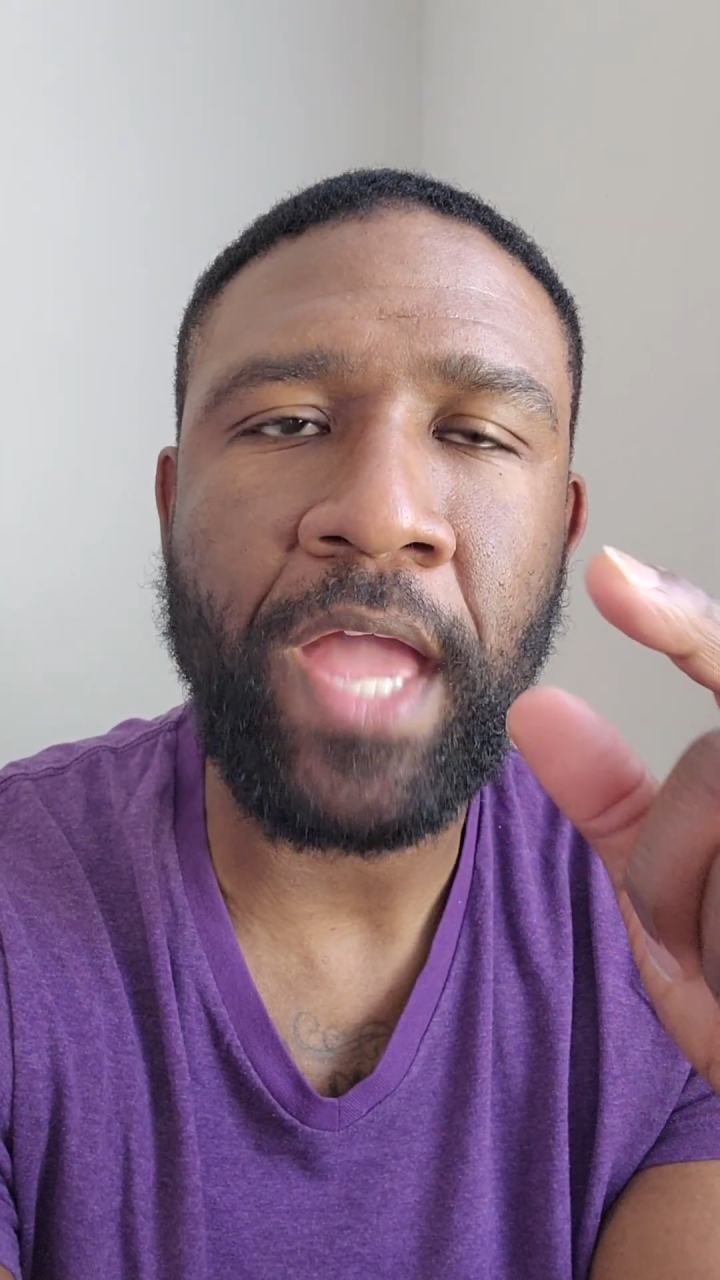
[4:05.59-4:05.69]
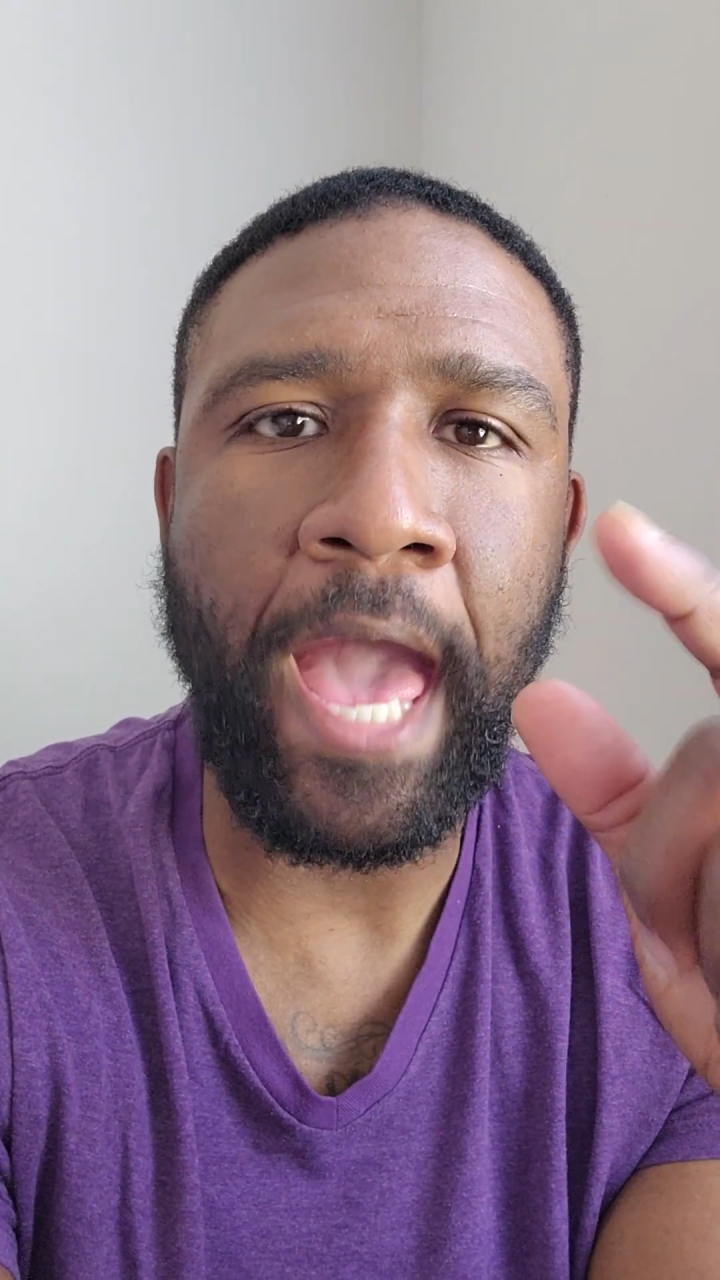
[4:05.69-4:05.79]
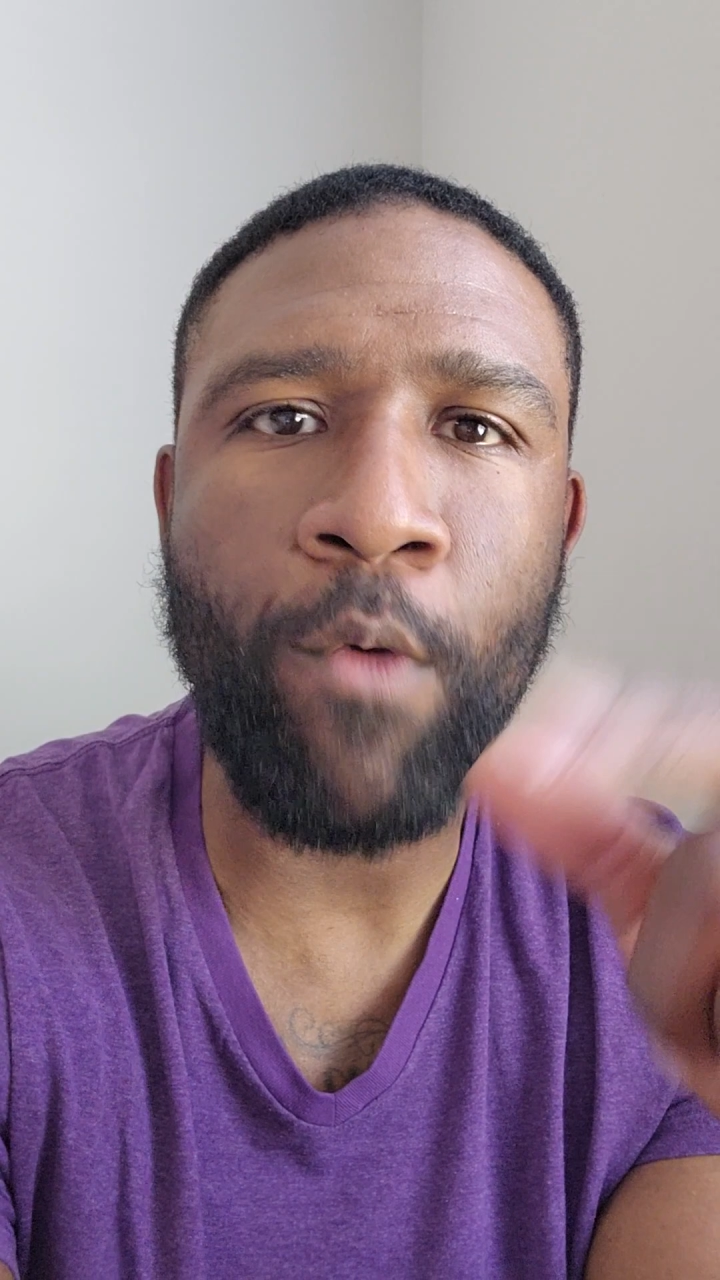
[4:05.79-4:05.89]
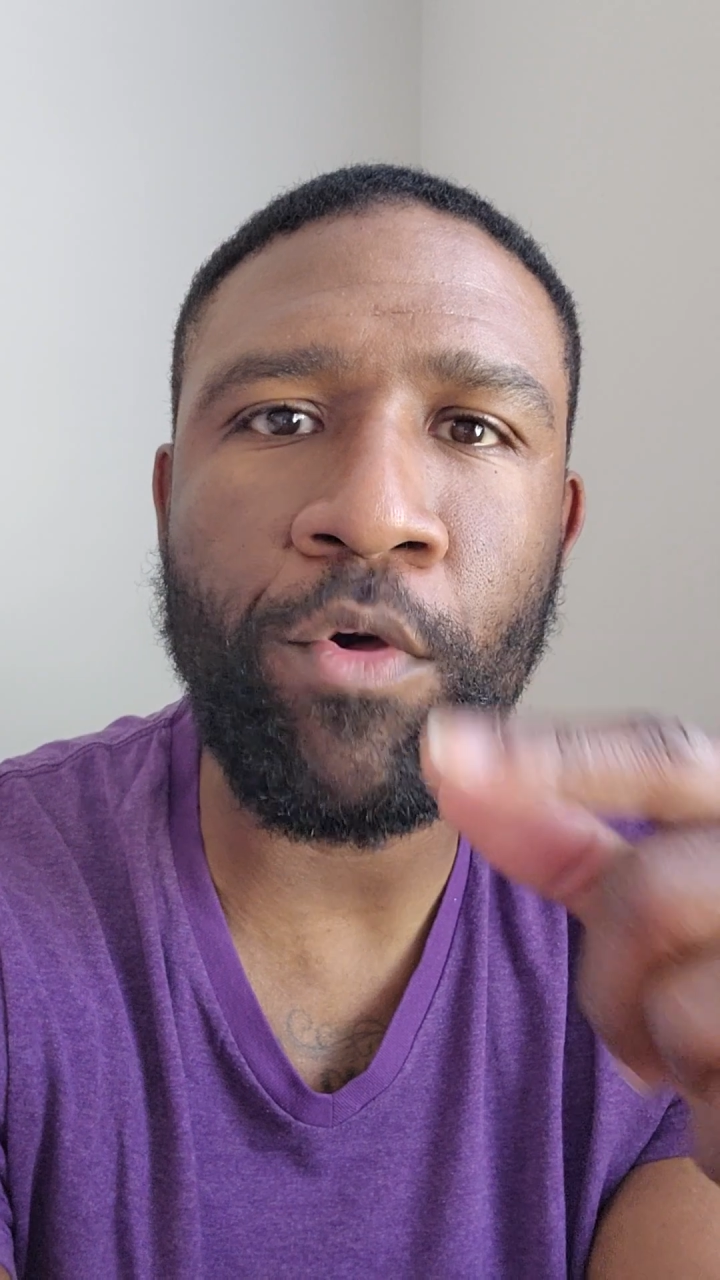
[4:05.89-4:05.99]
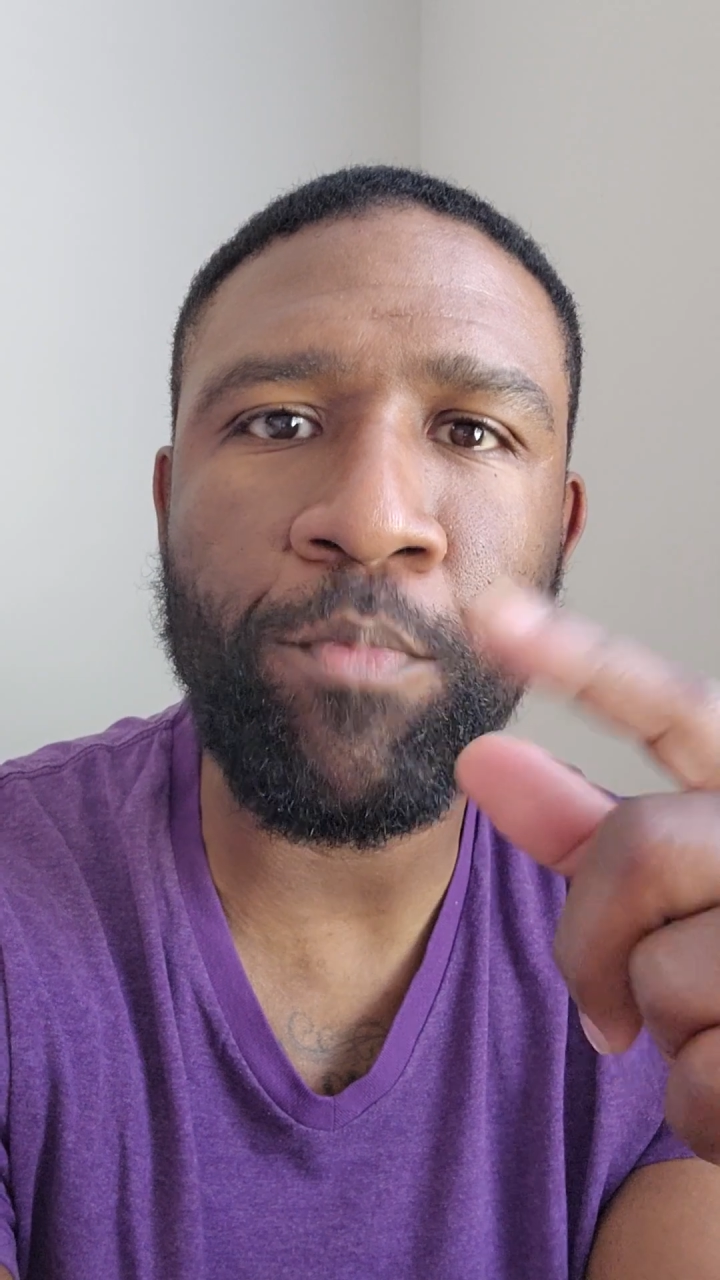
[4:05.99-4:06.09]

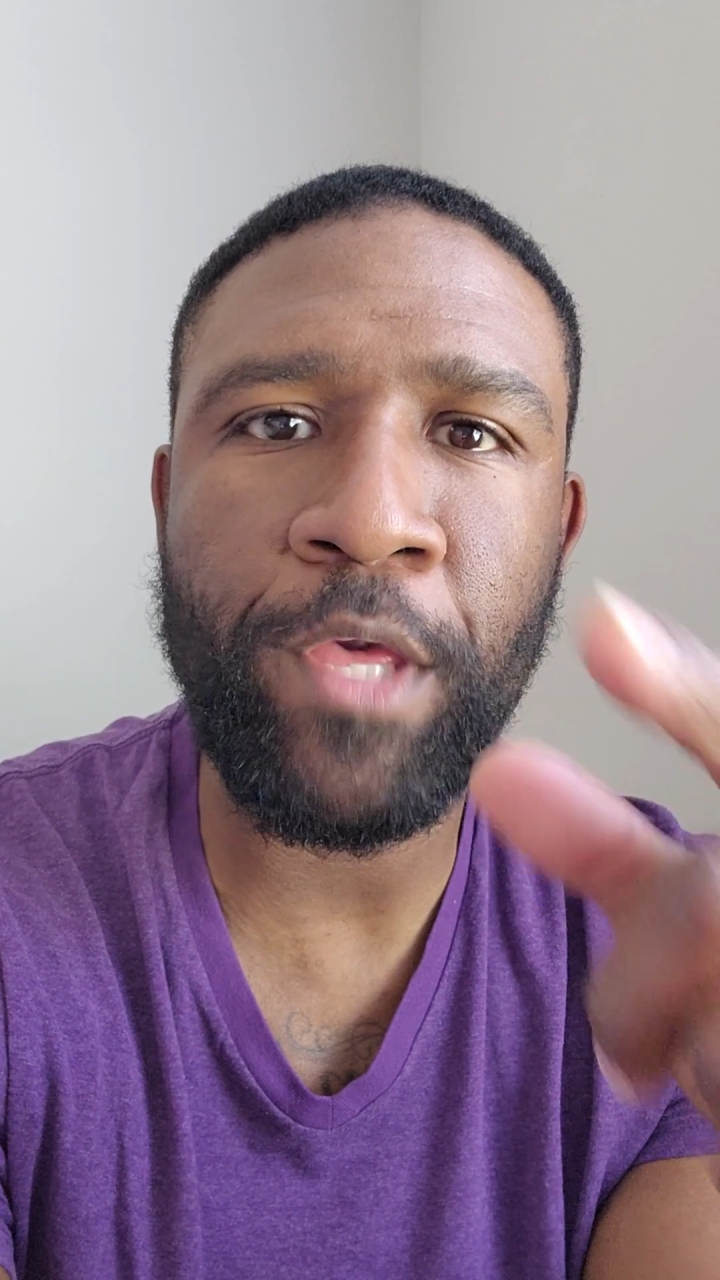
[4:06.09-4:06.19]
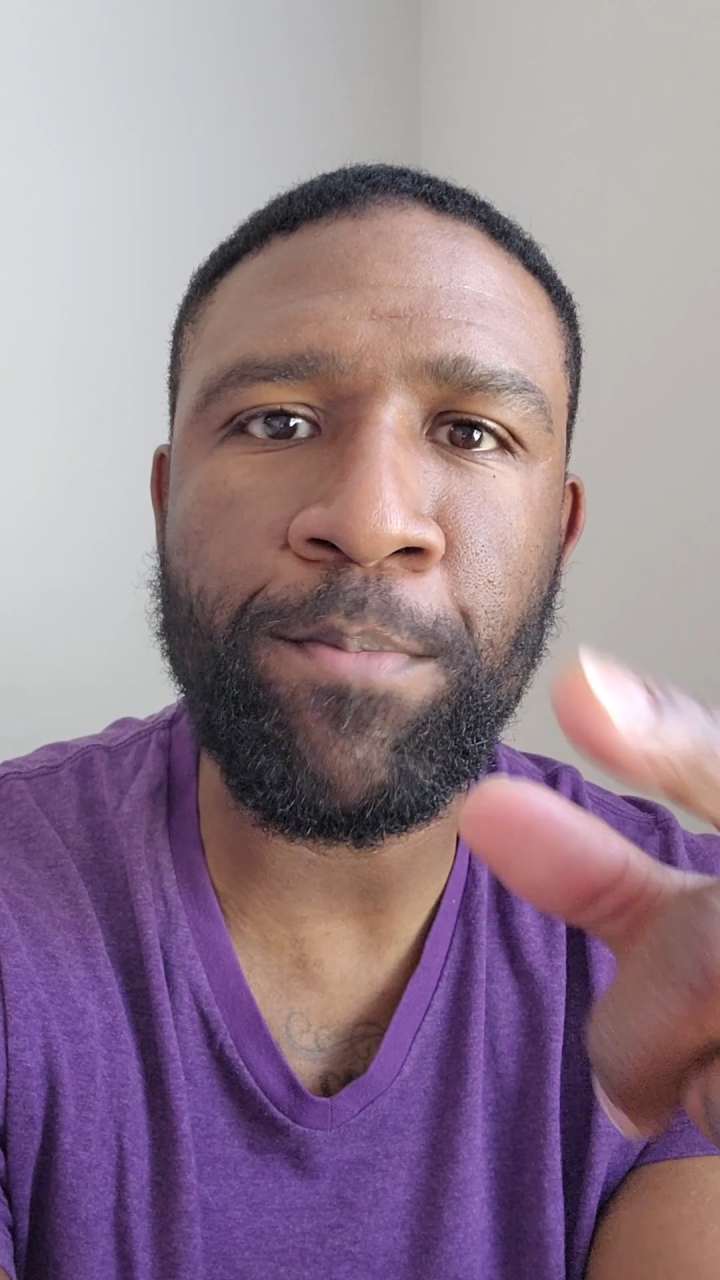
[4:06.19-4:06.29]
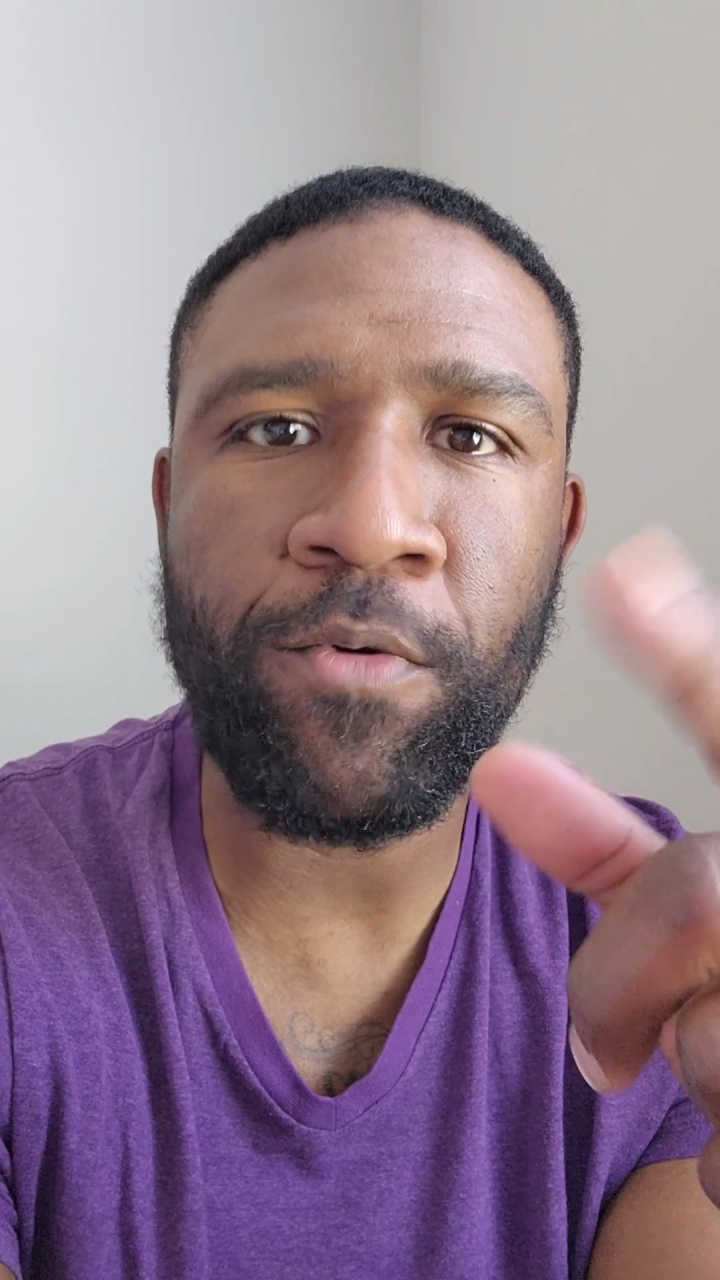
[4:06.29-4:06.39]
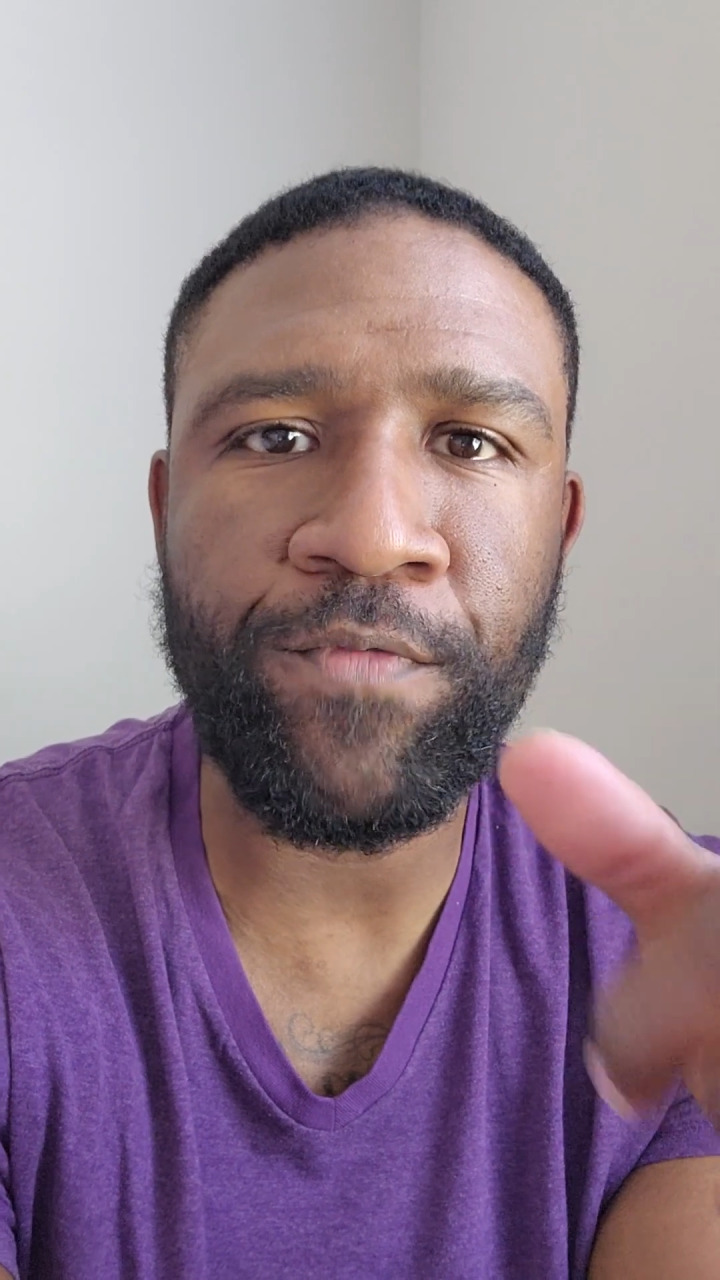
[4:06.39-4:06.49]
how will people